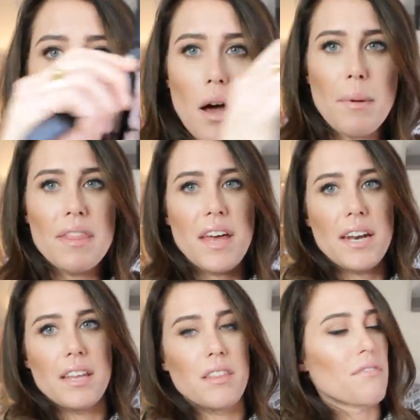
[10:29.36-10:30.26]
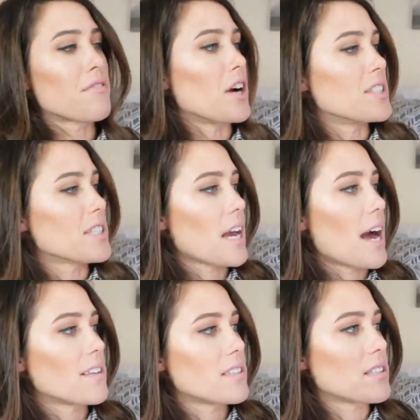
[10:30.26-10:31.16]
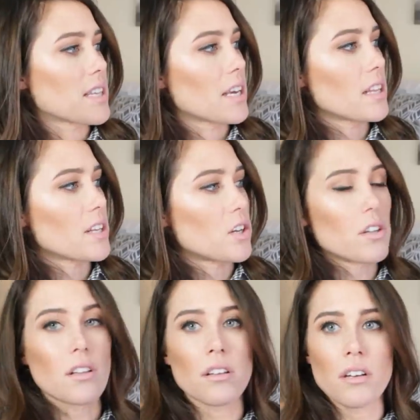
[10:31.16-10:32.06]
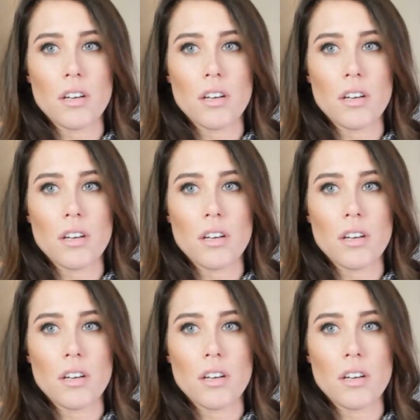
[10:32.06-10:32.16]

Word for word: um, and then in the front it has these like little